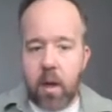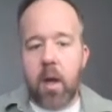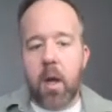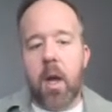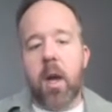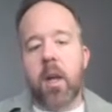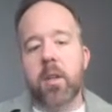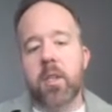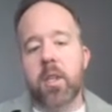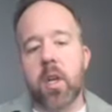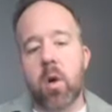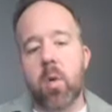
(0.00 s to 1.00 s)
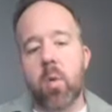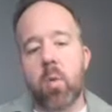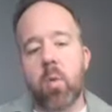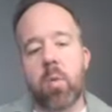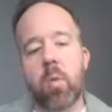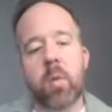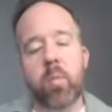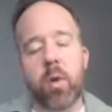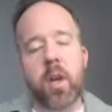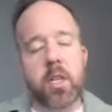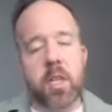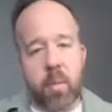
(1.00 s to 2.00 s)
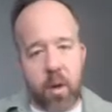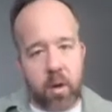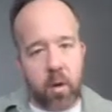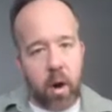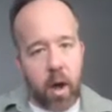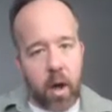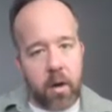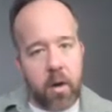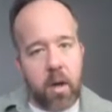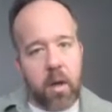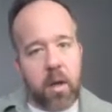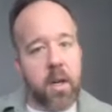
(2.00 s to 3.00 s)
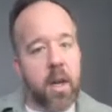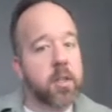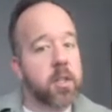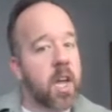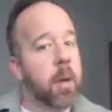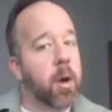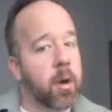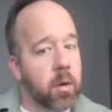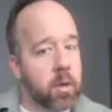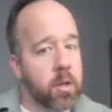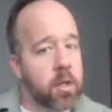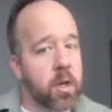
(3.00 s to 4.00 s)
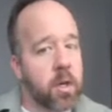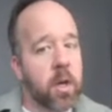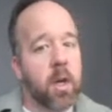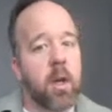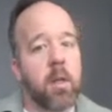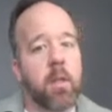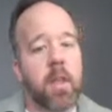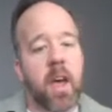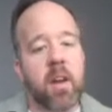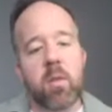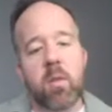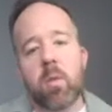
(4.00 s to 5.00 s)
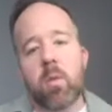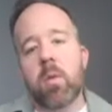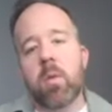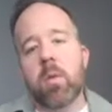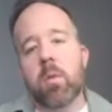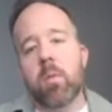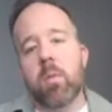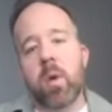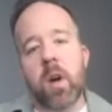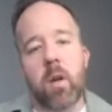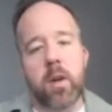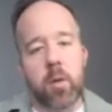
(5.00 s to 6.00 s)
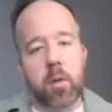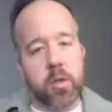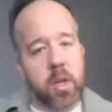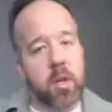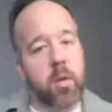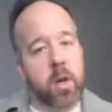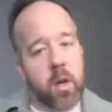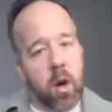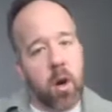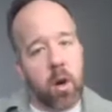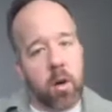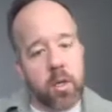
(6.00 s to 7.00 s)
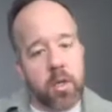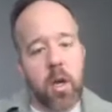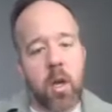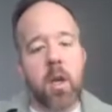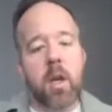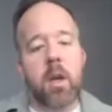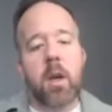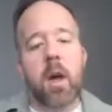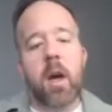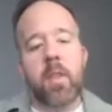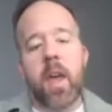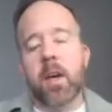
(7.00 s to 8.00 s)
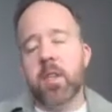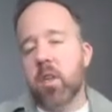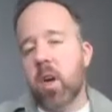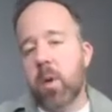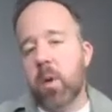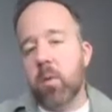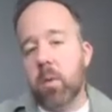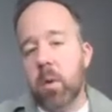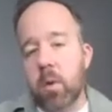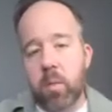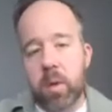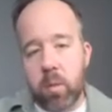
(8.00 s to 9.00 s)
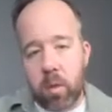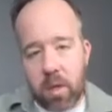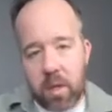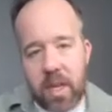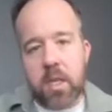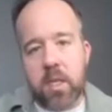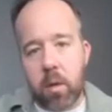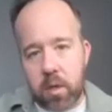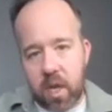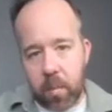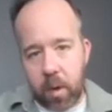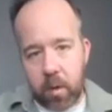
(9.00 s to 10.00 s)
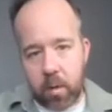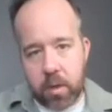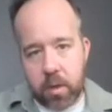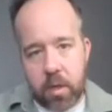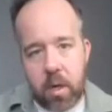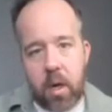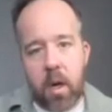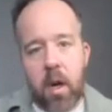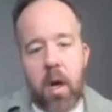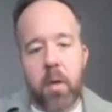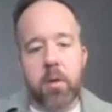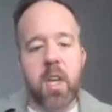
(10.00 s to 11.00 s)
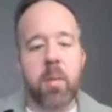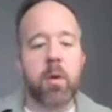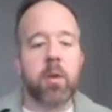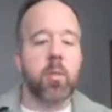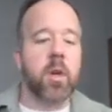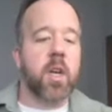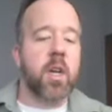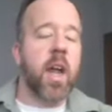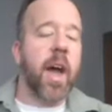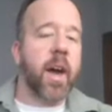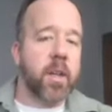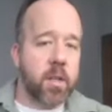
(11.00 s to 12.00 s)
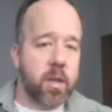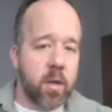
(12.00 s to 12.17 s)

And so the presynaptic neuron contains chemicals that, when an electrical signal occurs, the axon terminal will release those chemicals, and those chemicals will connect